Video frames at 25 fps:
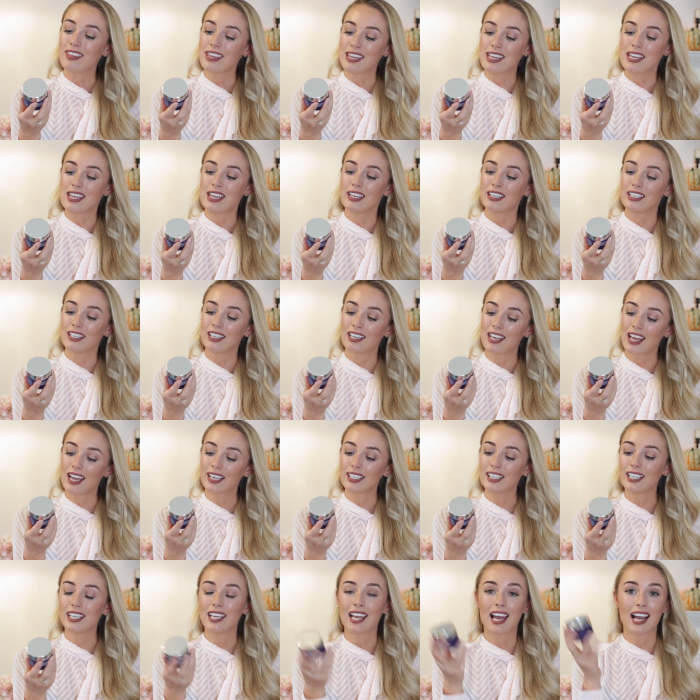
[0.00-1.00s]
the
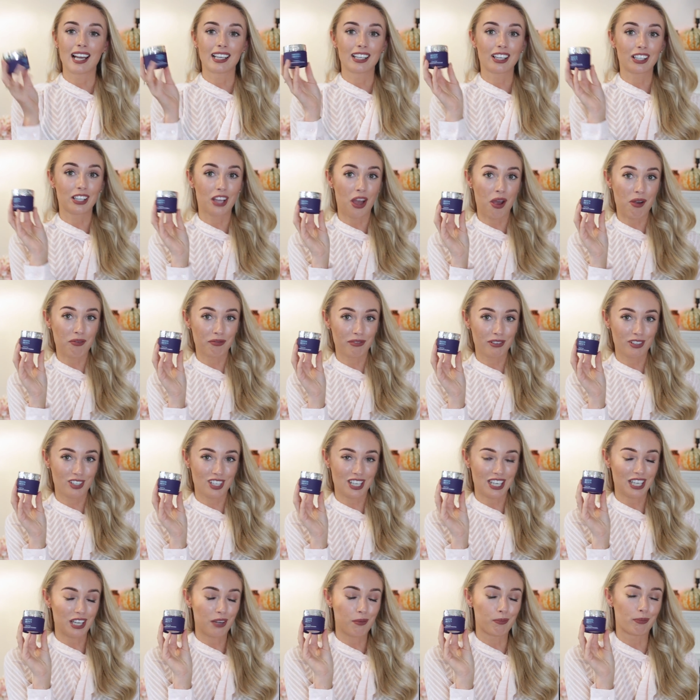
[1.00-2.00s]
Ylang Ylang
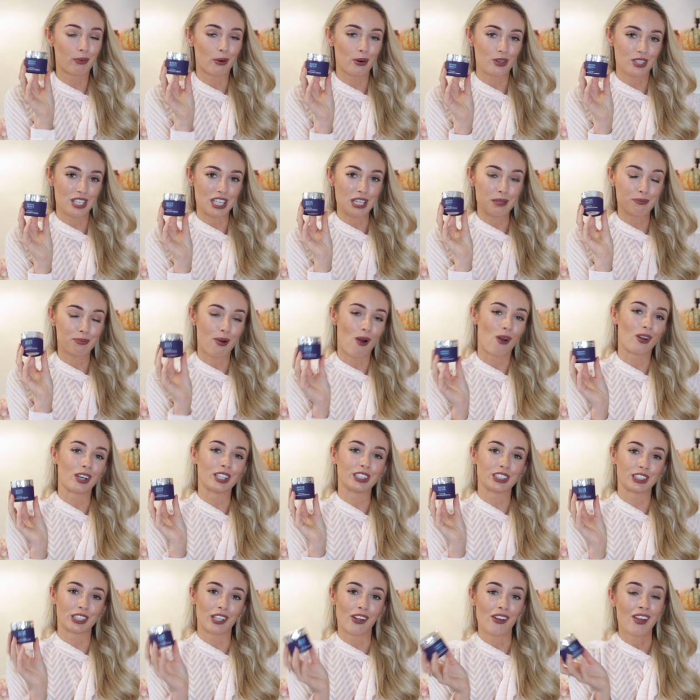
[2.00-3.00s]
Comforting Body
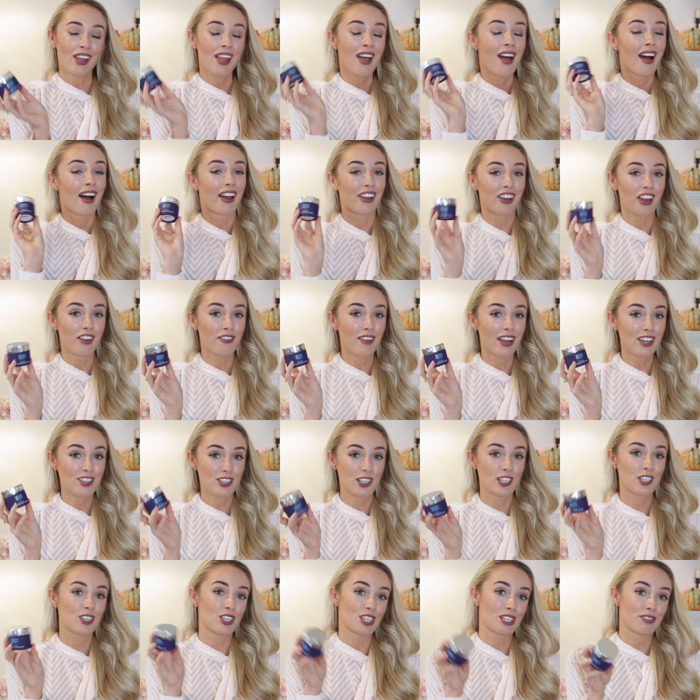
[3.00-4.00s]
Polisher. And I've
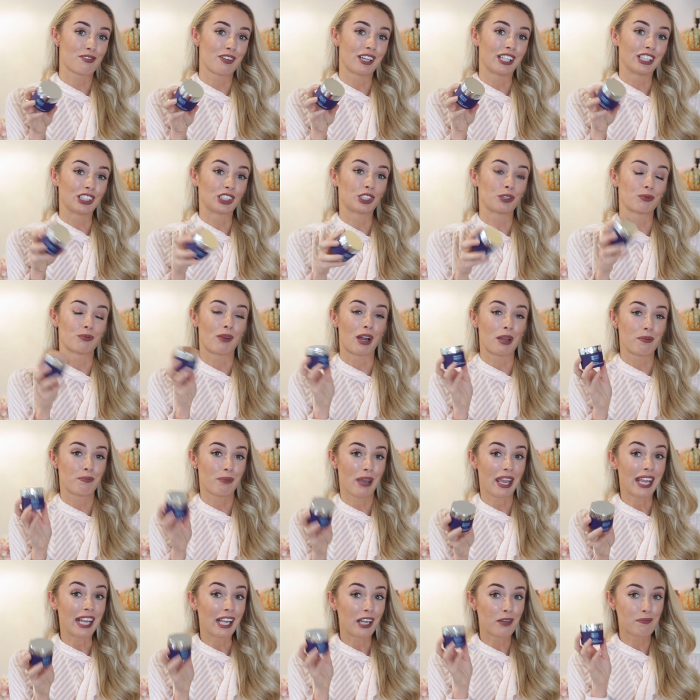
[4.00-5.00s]
actually just finished my
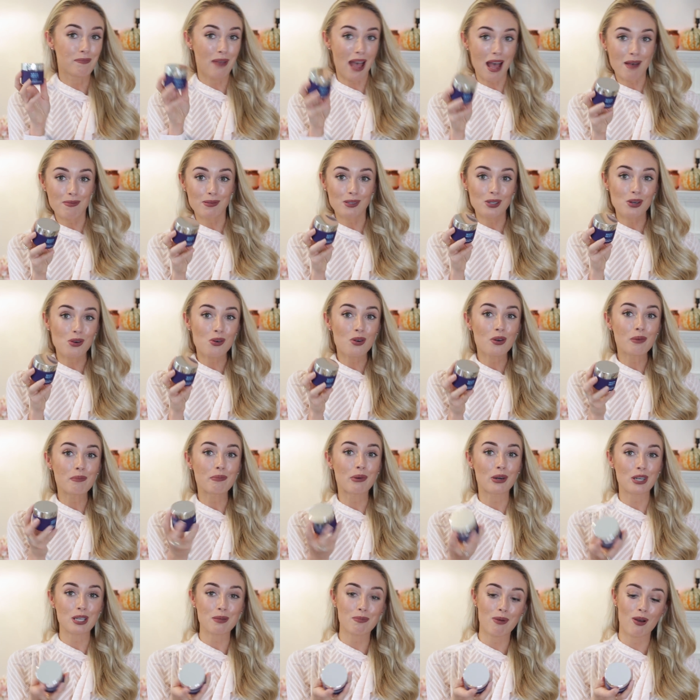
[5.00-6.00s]
pink
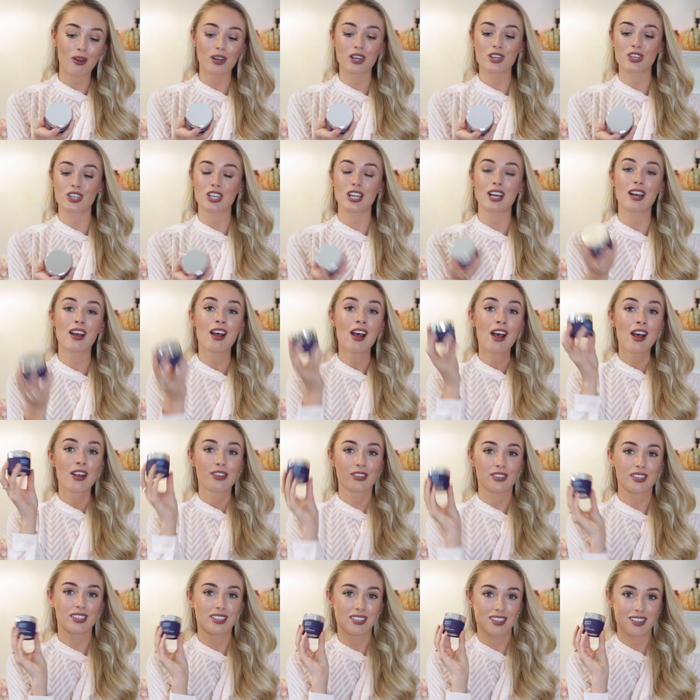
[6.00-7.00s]
peppercorn body polisher,
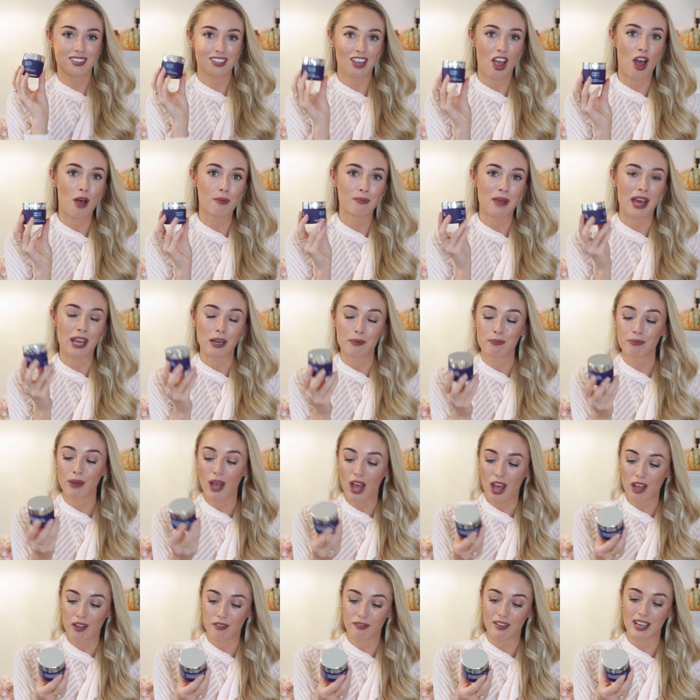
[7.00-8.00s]
so this has come at a
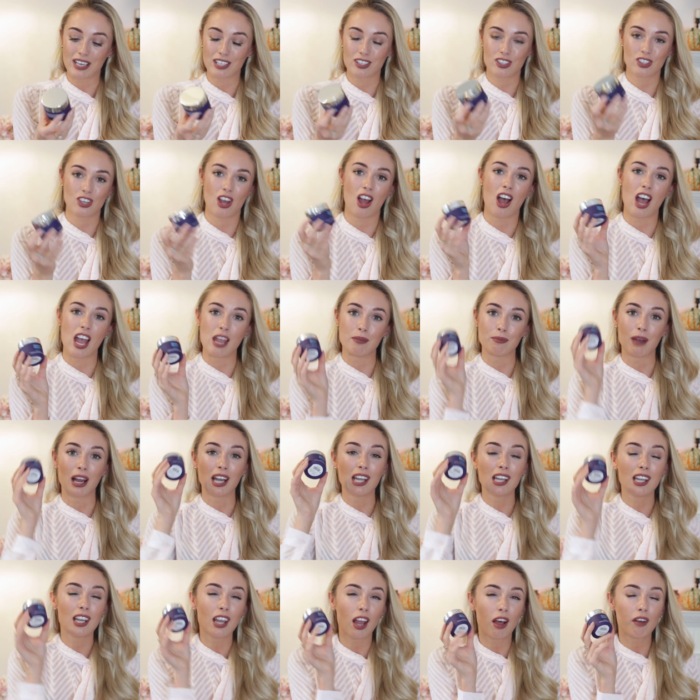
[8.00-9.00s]
perfect time.
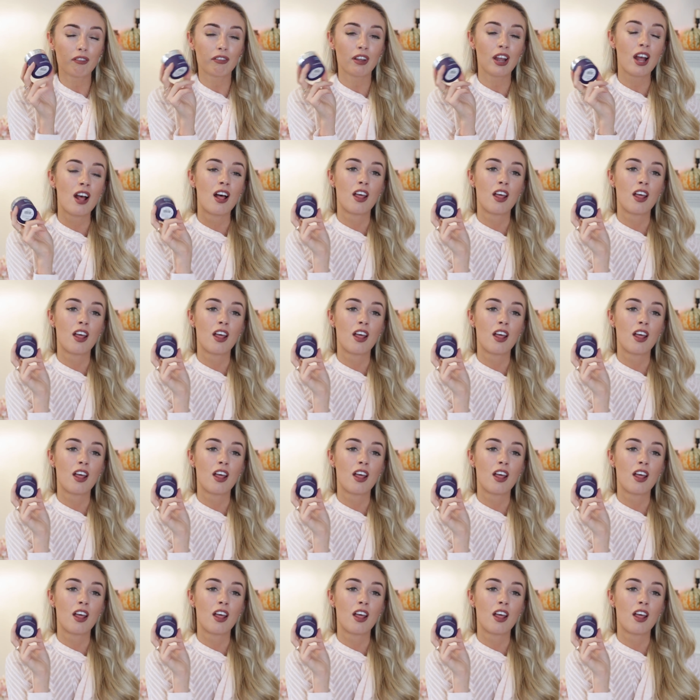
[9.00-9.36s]
I love